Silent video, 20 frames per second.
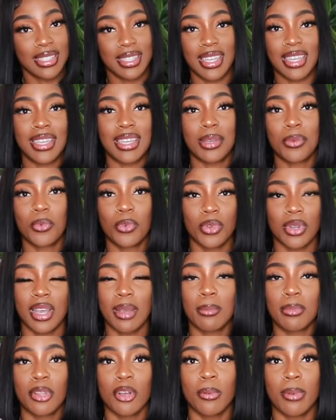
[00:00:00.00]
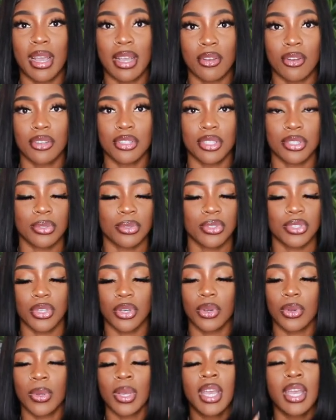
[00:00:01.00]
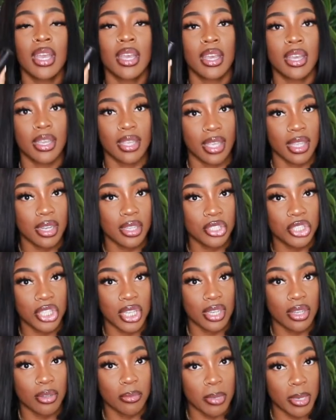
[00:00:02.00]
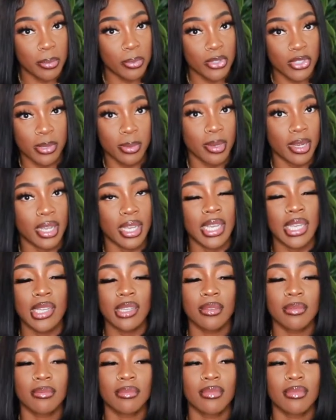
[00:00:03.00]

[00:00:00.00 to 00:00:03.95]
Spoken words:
Like, it will not blow back on you. So get a gel pepper spray